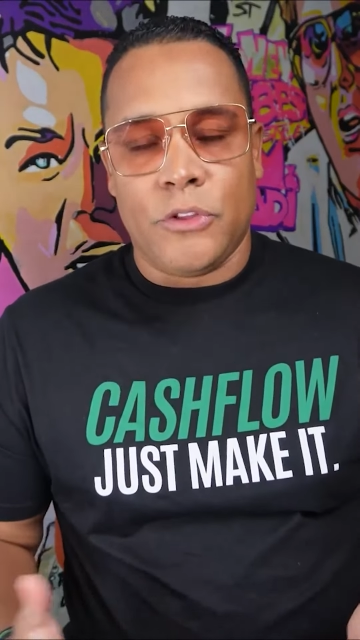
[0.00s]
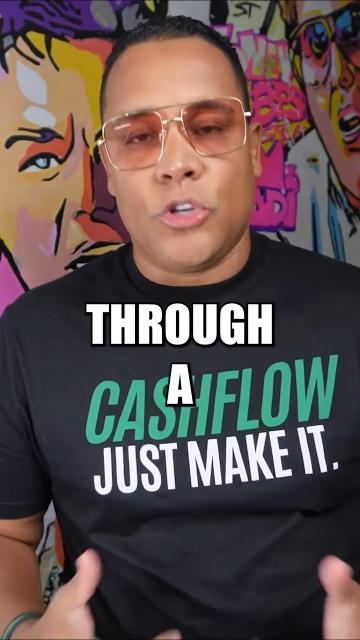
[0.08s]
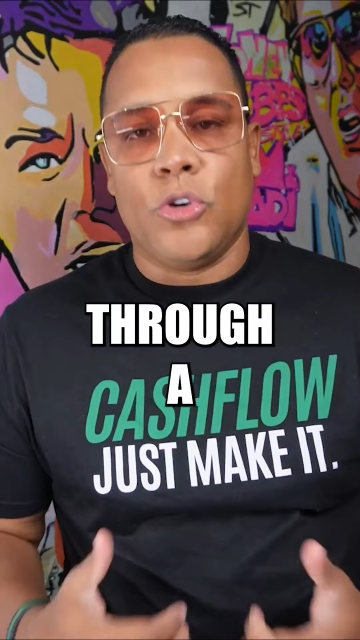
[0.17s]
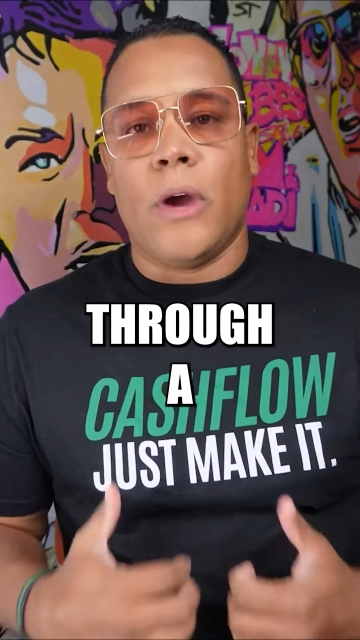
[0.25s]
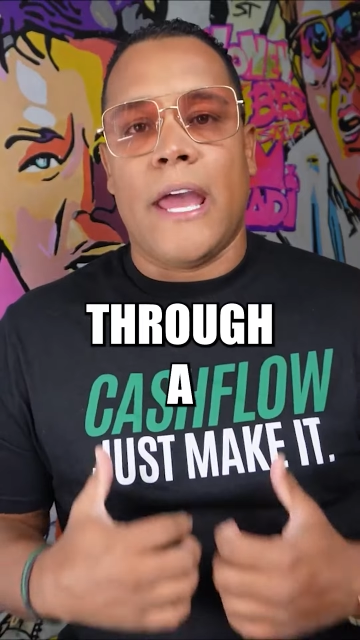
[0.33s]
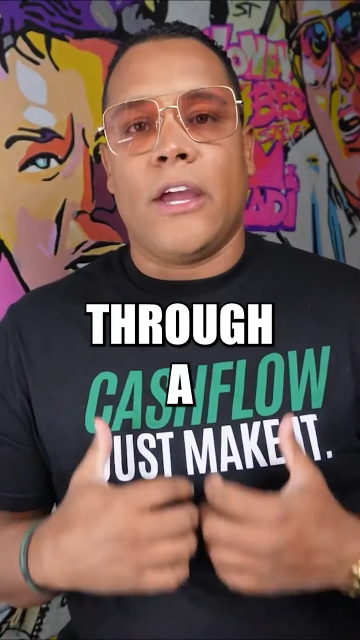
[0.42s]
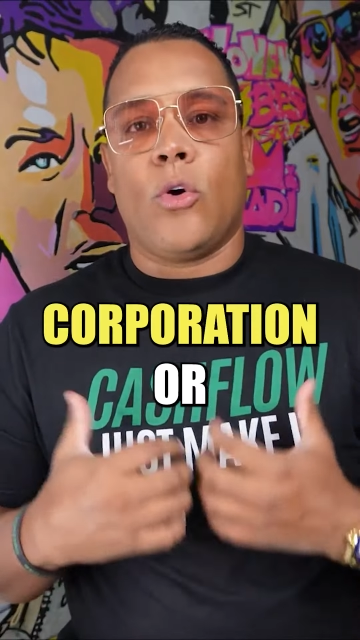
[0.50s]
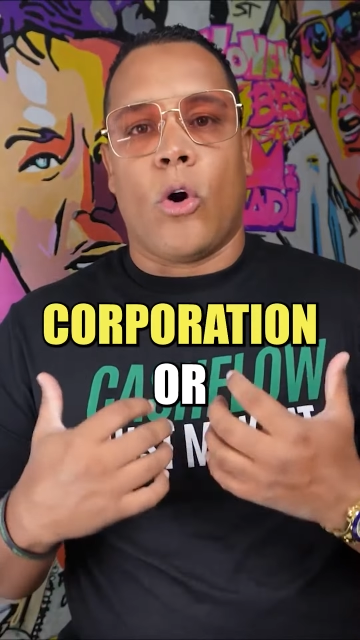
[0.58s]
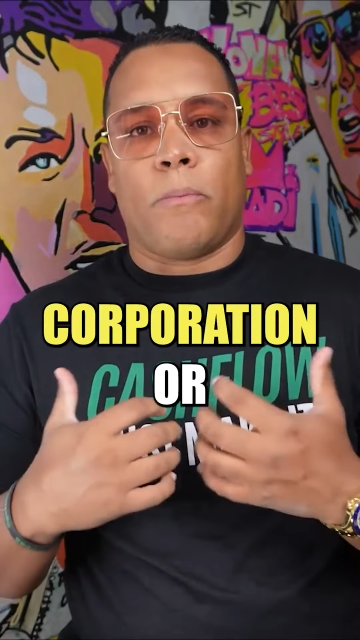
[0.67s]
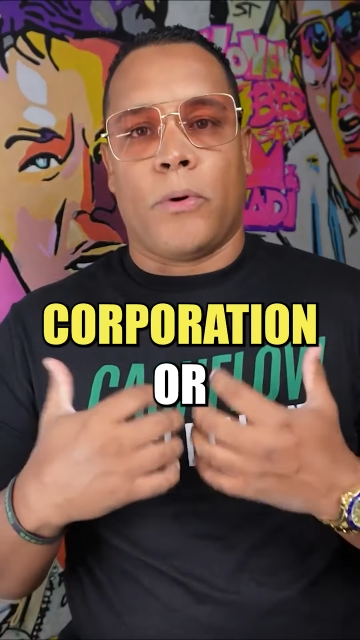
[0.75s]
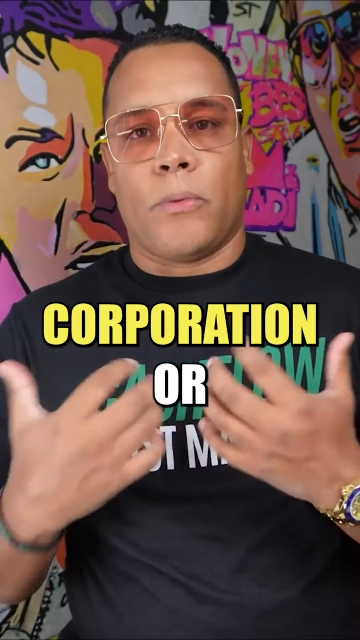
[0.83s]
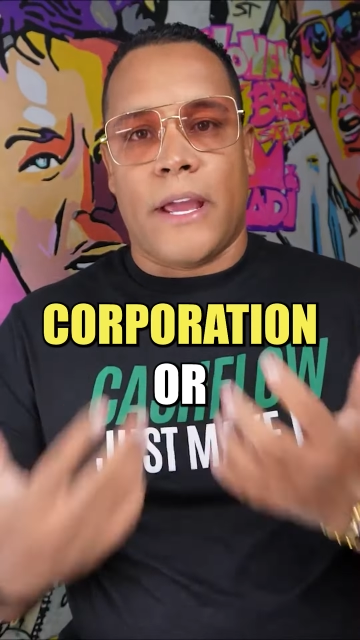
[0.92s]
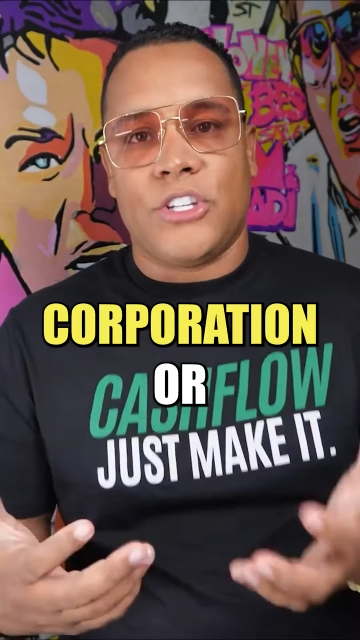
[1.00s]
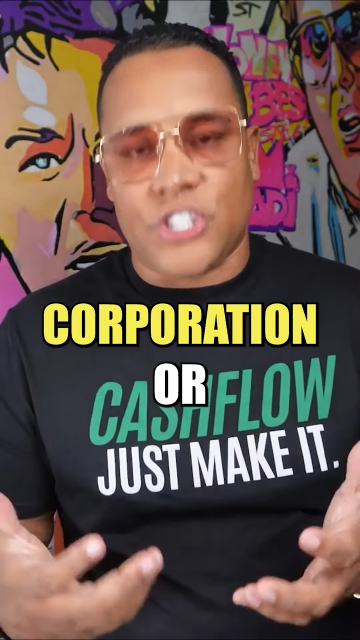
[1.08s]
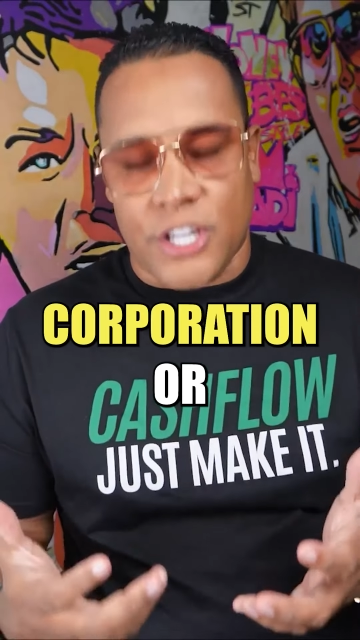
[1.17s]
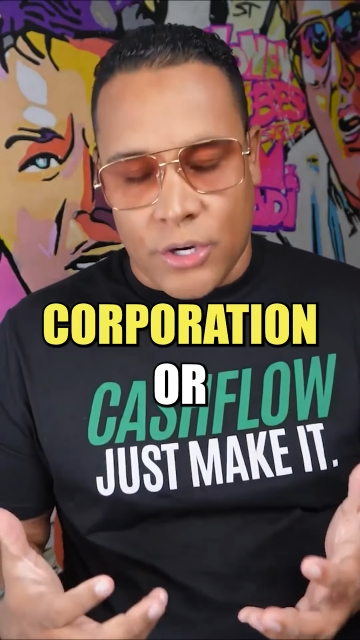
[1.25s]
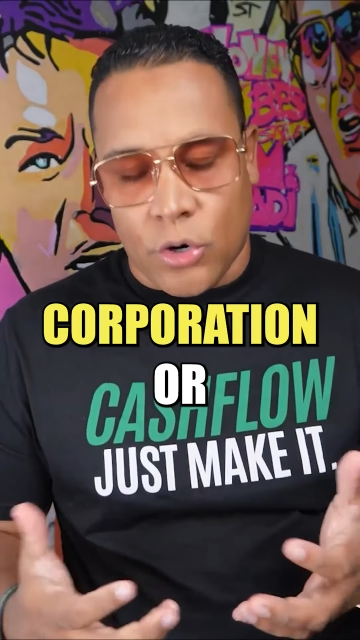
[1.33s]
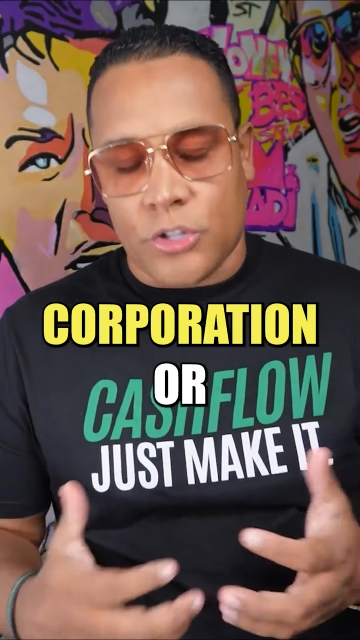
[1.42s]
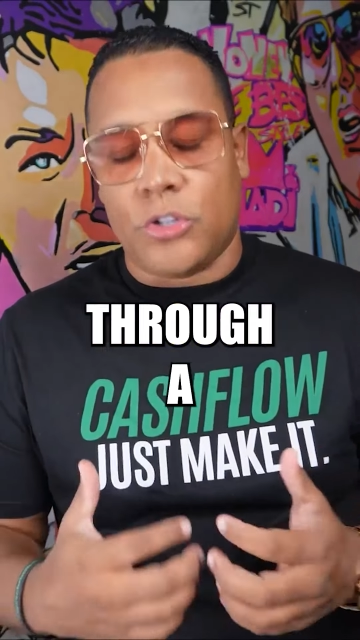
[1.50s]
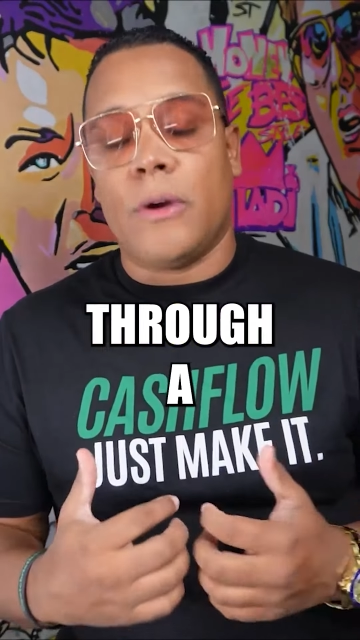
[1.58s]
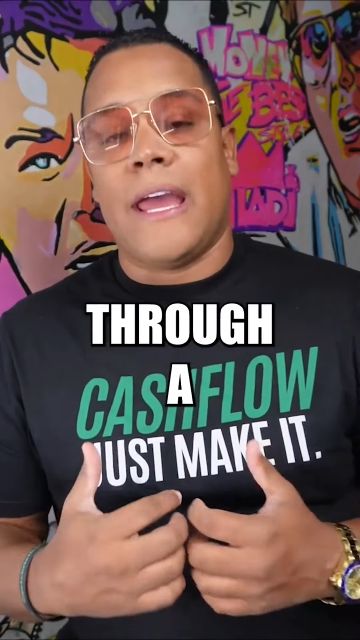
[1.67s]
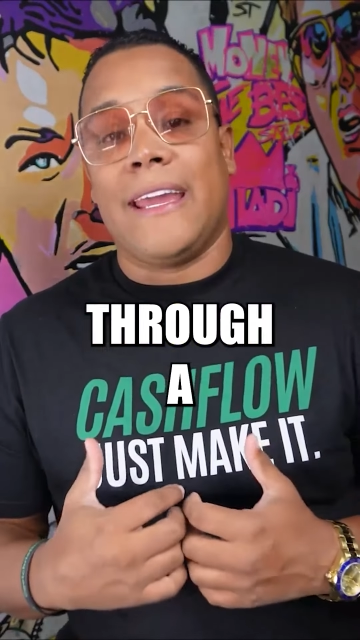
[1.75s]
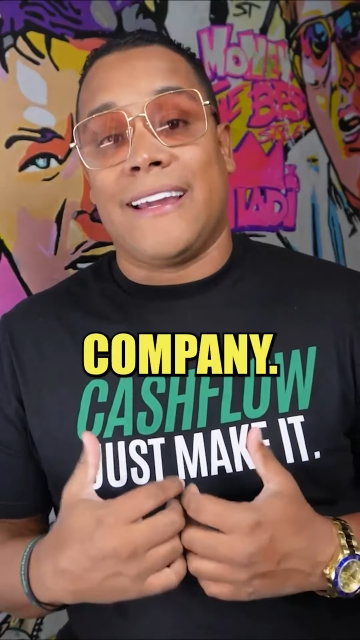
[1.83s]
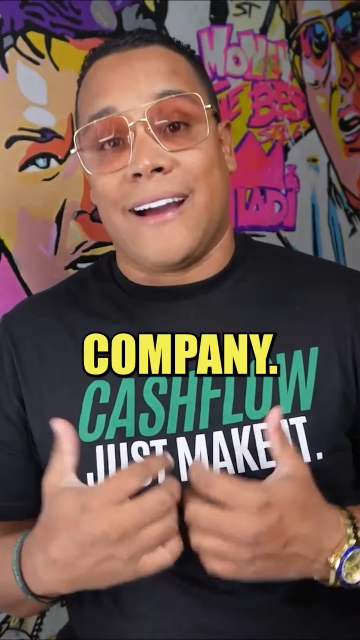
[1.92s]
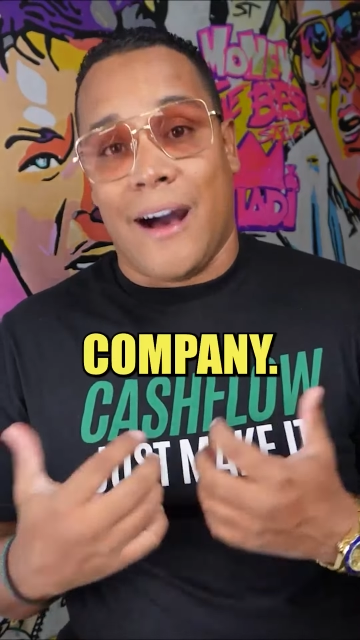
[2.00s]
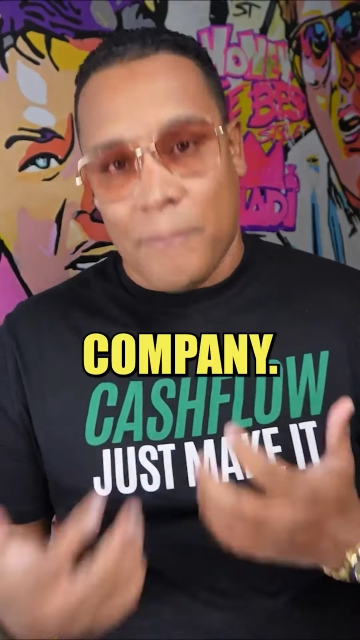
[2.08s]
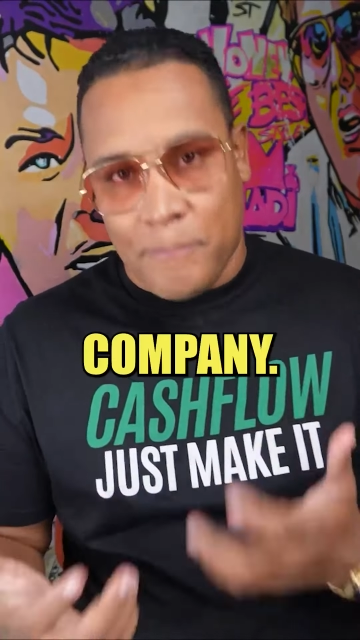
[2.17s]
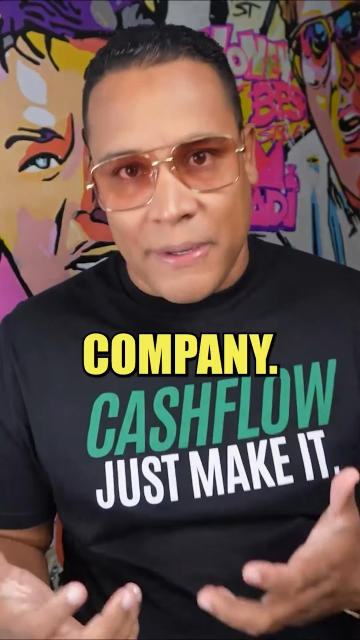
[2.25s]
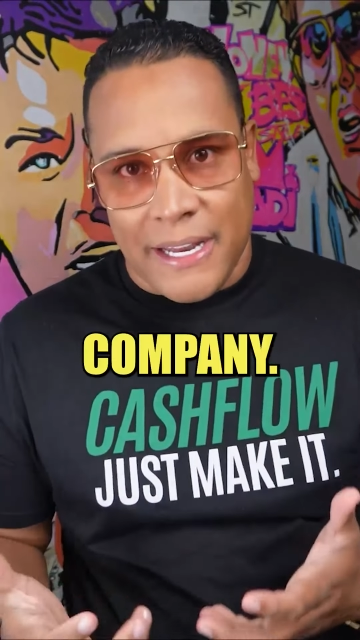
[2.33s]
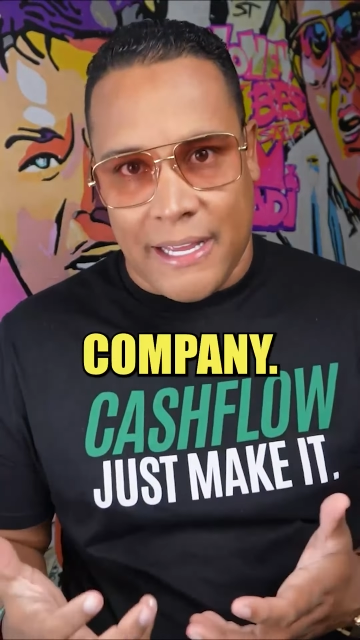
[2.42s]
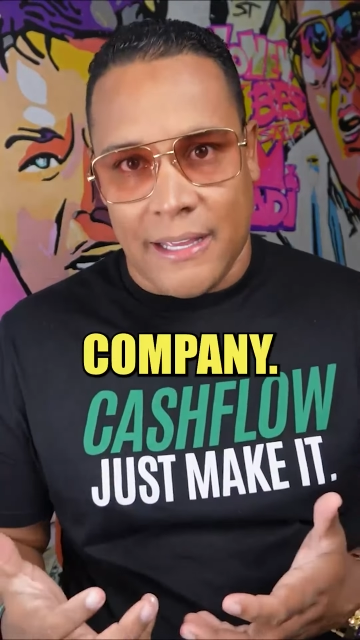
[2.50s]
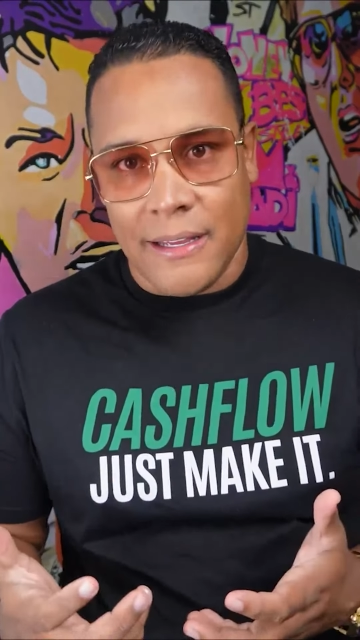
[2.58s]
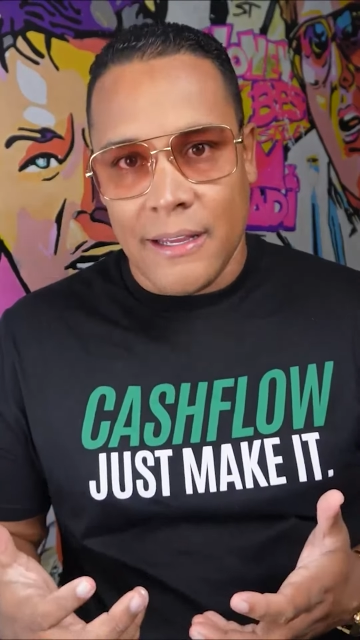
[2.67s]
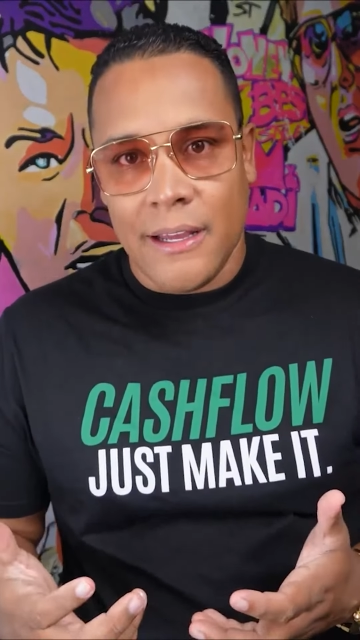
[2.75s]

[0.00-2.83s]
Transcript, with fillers: through a corporation or through a company,